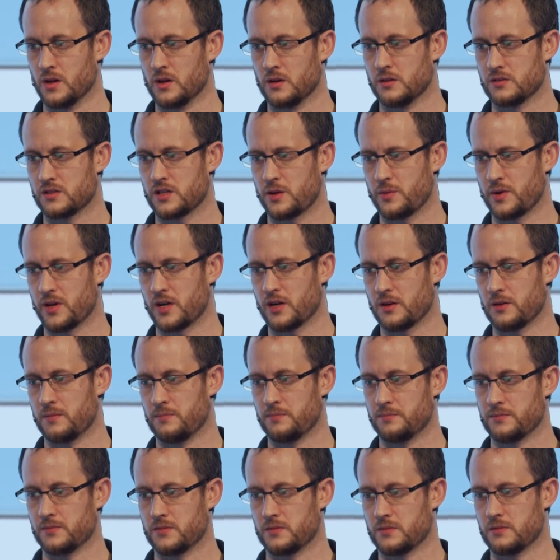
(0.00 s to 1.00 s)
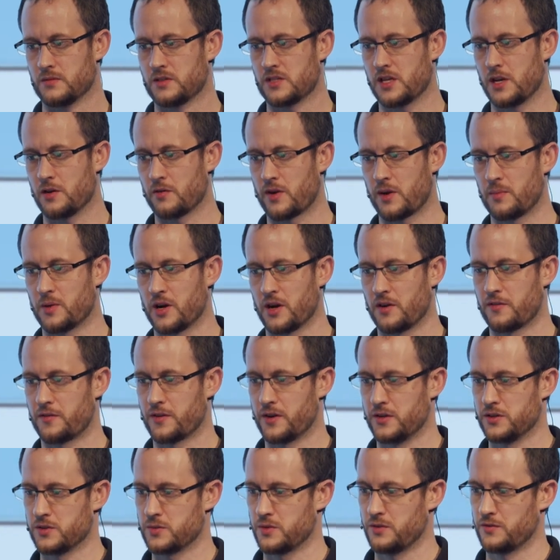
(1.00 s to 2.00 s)
So here we are, ceiling array
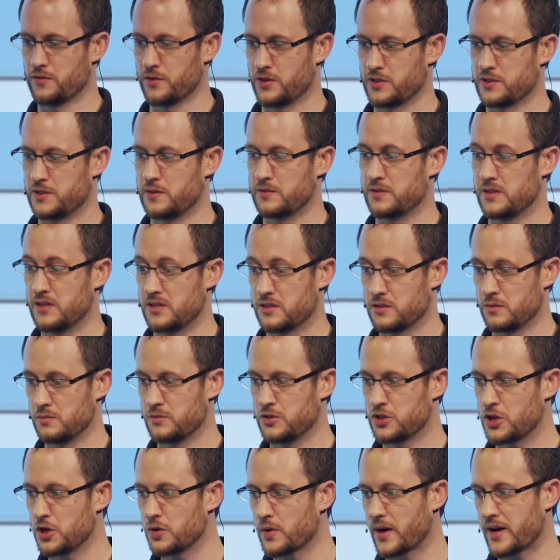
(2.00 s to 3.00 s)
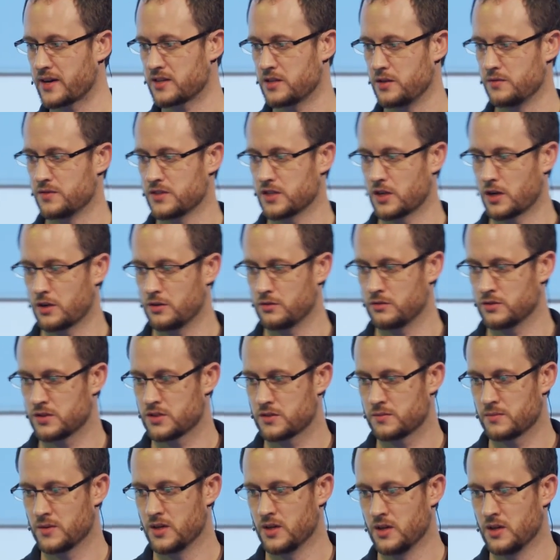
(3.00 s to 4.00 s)
microphones with a voice lift system, 2 active zones.